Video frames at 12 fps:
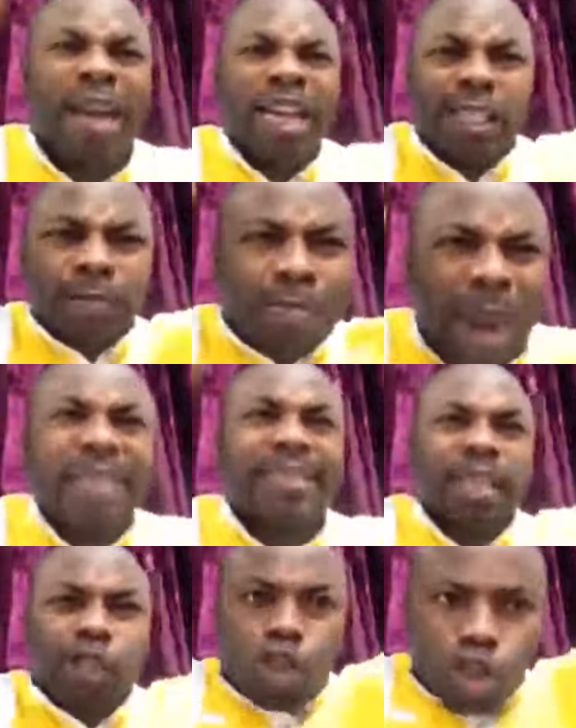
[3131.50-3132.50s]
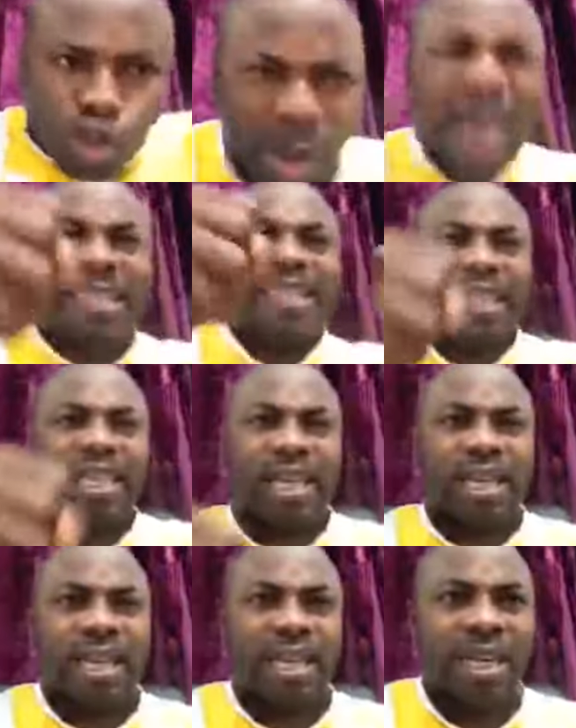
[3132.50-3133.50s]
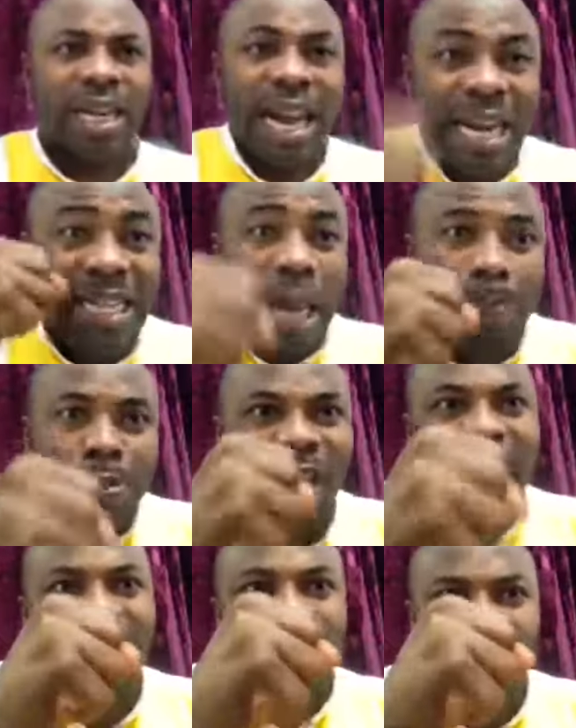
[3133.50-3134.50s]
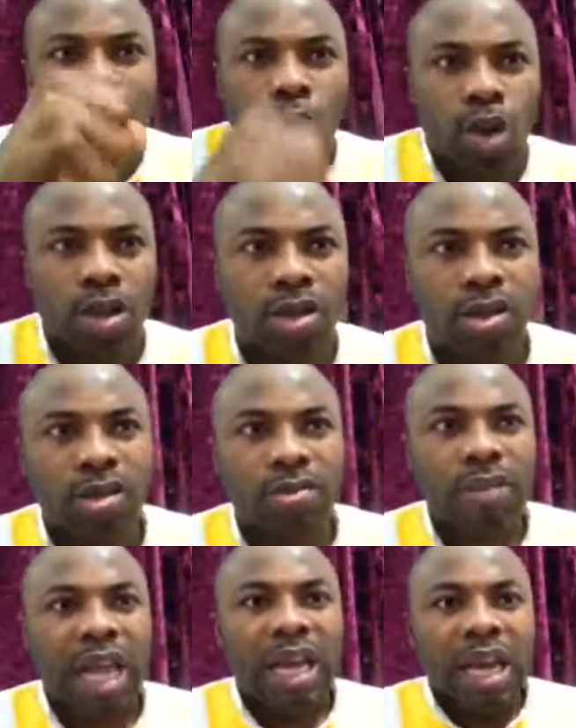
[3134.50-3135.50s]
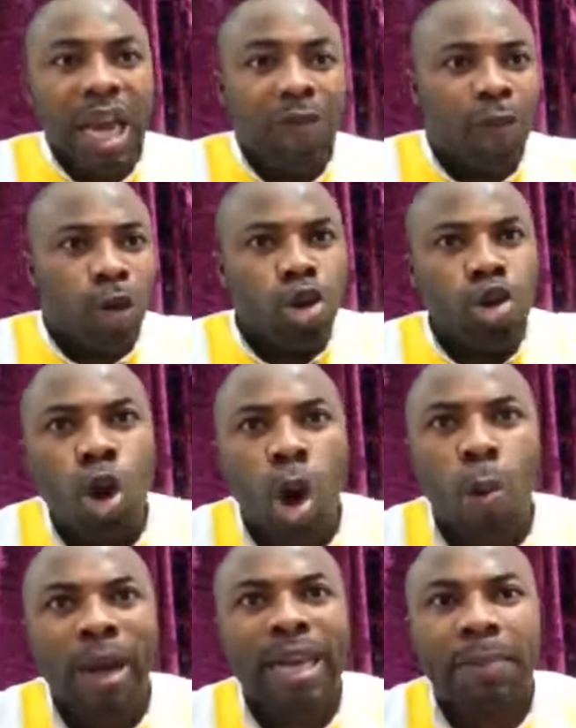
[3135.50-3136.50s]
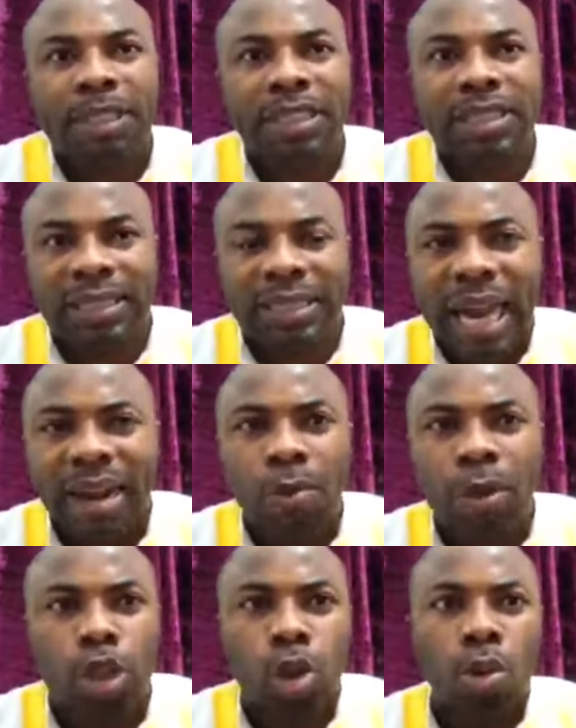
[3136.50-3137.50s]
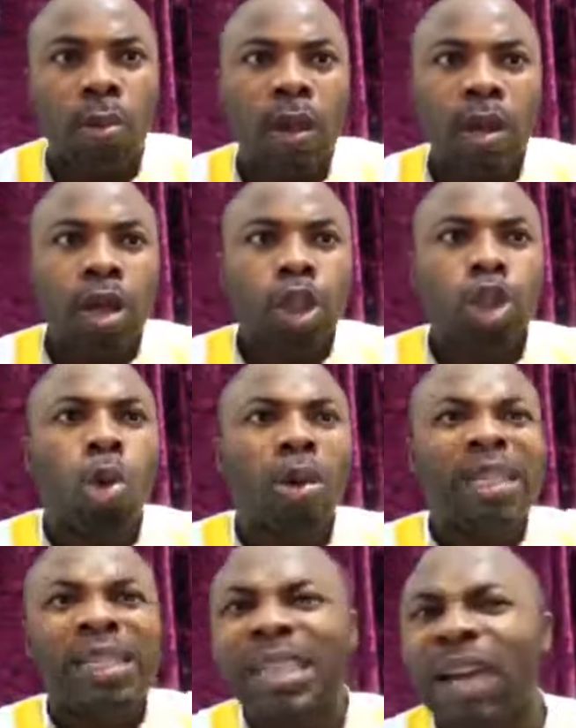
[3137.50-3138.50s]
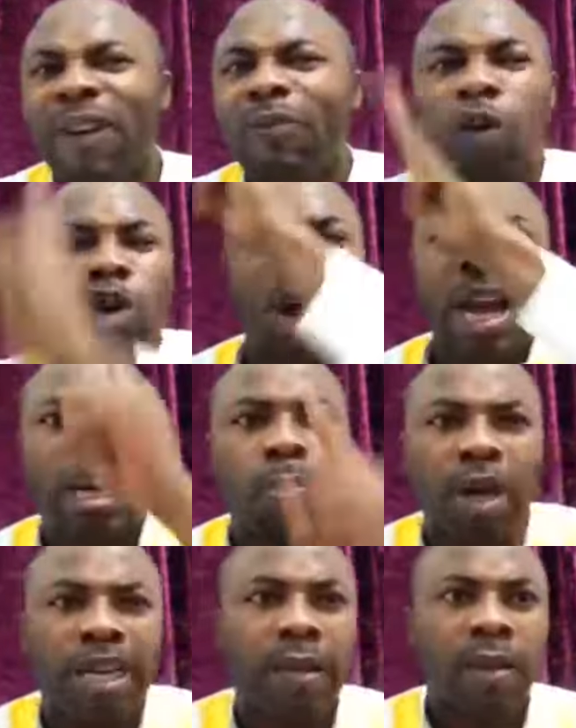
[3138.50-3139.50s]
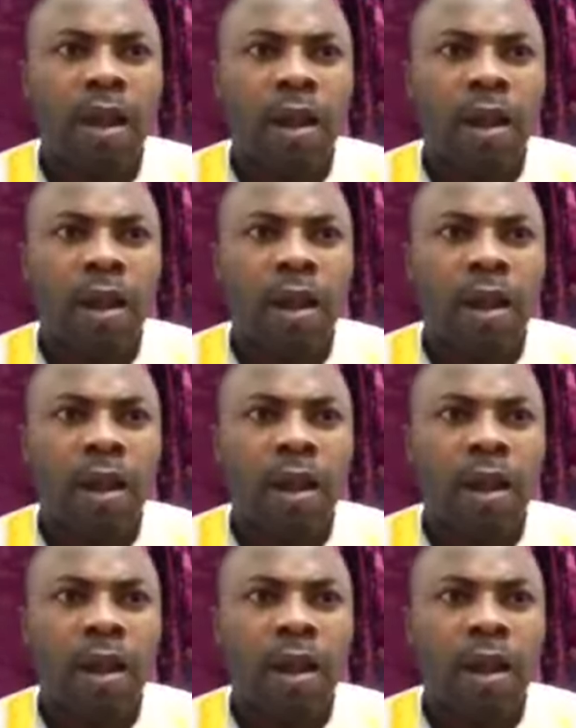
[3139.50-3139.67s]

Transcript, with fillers: His mighty strength. In the presence of God. If you know what I'm sharing with you, you will never follow anybody,